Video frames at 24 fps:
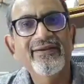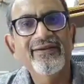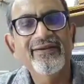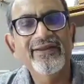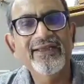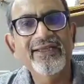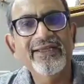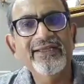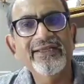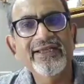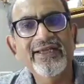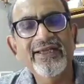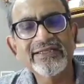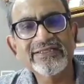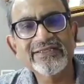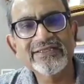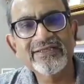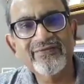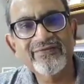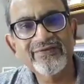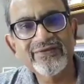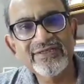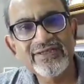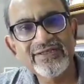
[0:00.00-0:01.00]
then the
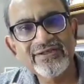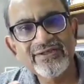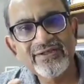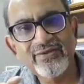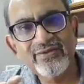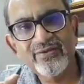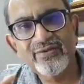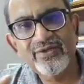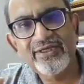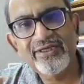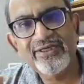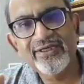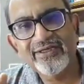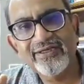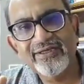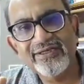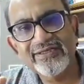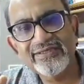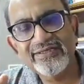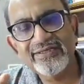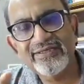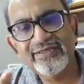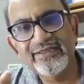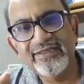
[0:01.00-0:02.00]
extravasation only
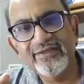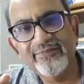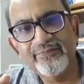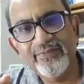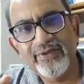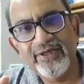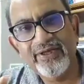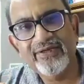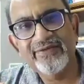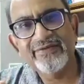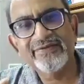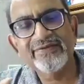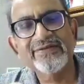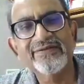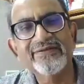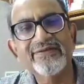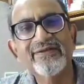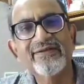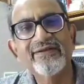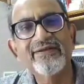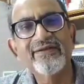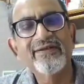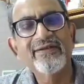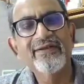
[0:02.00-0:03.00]
occurs in the penis,
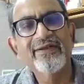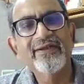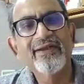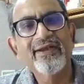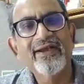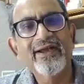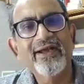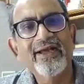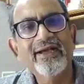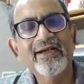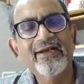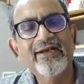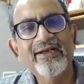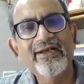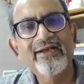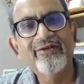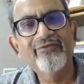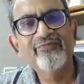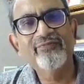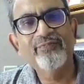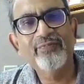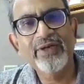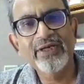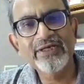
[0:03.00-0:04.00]
and
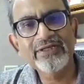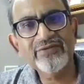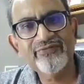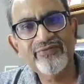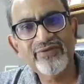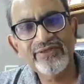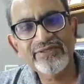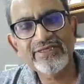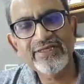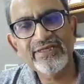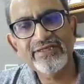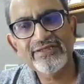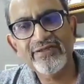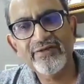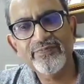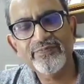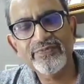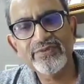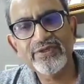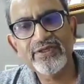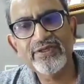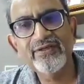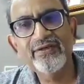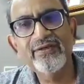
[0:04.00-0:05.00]
if buck's fascia is
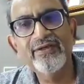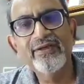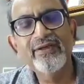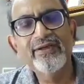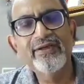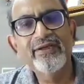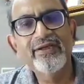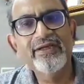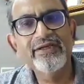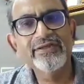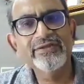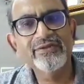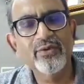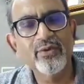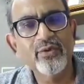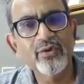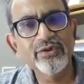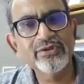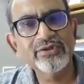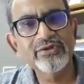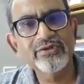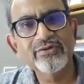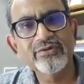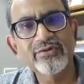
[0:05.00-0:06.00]
ruptured, it
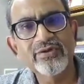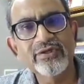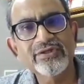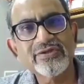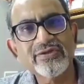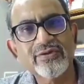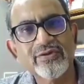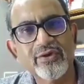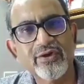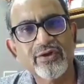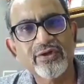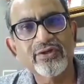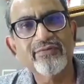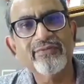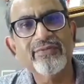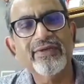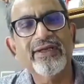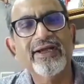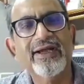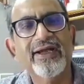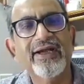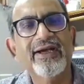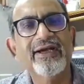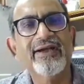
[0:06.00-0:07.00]
goes into the scrotum
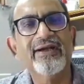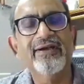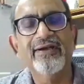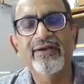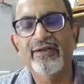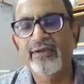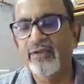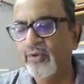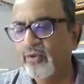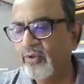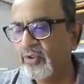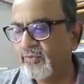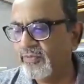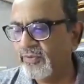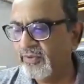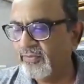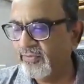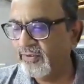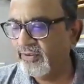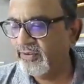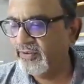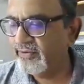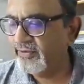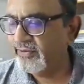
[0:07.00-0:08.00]
and lower
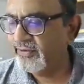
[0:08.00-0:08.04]
abdomen.